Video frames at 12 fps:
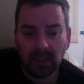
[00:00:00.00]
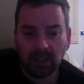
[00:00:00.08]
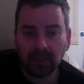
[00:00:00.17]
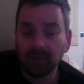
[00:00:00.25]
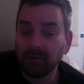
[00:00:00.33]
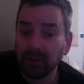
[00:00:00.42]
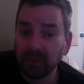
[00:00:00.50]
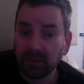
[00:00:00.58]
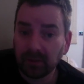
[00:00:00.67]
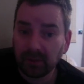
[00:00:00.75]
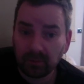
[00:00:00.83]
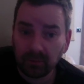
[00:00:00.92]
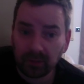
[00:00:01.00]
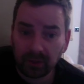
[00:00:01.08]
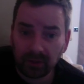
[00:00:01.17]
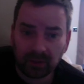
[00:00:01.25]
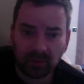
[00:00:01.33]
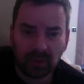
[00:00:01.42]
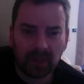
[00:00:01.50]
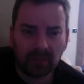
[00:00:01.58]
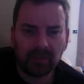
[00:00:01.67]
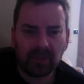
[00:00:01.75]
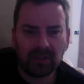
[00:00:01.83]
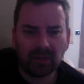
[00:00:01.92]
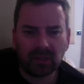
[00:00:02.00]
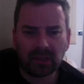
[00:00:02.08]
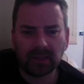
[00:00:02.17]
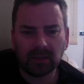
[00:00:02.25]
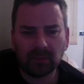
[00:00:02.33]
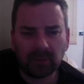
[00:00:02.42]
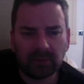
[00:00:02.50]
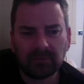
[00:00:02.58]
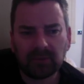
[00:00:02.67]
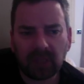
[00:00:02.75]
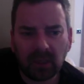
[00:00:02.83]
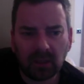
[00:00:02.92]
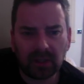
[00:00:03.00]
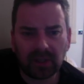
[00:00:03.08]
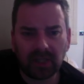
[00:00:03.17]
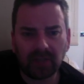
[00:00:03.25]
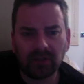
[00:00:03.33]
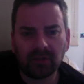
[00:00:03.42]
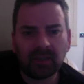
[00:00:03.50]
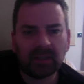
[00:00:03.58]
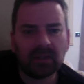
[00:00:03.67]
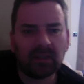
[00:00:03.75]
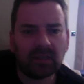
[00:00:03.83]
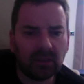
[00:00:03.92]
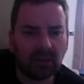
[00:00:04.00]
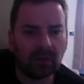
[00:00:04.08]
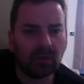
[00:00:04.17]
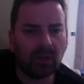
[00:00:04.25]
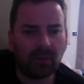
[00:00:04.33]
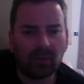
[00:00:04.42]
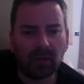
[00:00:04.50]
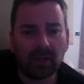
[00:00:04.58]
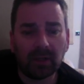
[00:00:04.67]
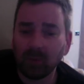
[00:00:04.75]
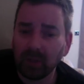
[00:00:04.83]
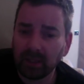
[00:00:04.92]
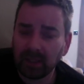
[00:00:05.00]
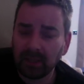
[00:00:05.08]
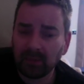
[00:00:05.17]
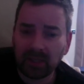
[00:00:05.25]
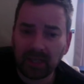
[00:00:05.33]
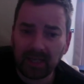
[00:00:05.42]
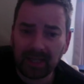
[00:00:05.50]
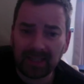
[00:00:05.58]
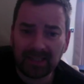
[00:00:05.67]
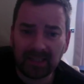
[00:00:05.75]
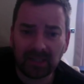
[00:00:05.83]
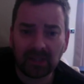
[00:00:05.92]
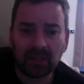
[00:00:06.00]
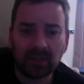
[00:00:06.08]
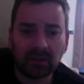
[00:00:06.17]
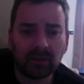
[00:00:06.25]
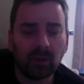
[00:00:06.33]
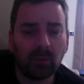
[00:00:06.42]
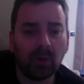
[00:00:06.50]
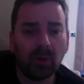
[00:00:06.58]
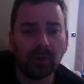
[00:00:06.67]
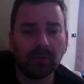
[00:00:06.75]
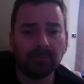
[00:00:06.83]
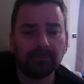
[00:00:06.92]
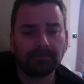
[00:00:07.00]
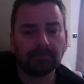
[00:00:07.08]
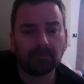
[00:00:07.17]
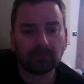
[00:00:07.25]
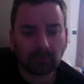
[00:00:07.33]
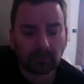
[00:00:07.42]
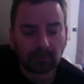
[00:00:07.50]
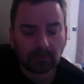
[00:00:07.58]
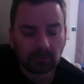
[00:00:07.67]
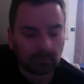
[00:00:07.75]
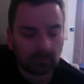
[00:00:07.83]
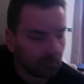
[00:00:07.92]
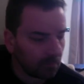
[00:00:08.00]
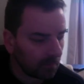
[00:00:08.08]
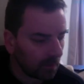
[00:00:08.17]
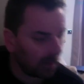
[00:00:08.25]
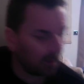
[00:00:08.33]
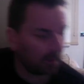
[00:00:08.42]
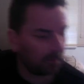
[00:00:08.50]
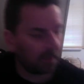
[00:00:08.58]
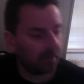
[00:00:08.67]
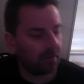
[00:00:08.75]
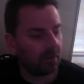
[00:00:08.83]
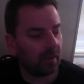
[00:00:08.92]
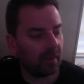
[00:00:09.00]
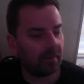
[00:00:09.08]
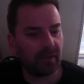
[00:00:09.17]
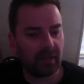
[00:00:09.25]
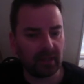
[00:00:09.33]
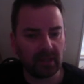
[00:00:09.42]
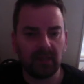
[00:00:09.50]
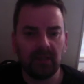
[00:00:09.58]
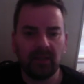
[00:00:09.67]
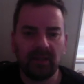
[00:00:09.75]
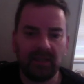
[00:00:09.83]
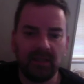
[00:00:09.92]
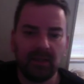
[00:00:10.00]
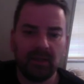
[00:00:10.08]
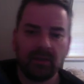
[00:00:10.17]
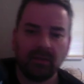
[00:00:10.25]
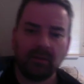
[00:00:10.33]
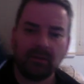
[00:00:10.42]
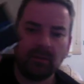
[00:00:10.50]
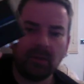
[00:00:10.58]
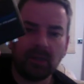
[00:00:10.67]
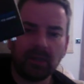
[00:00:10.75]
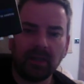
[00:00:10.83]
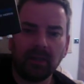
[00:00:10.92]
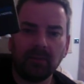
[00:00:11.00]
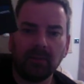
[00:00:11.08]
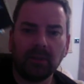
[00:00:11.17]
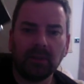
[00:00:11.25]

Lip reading: converters, which is why the picture's a little bit colour saturated. It's not quite right, and why it keeps saying NTSC in the top corner. I do have things like these. Where's the camera?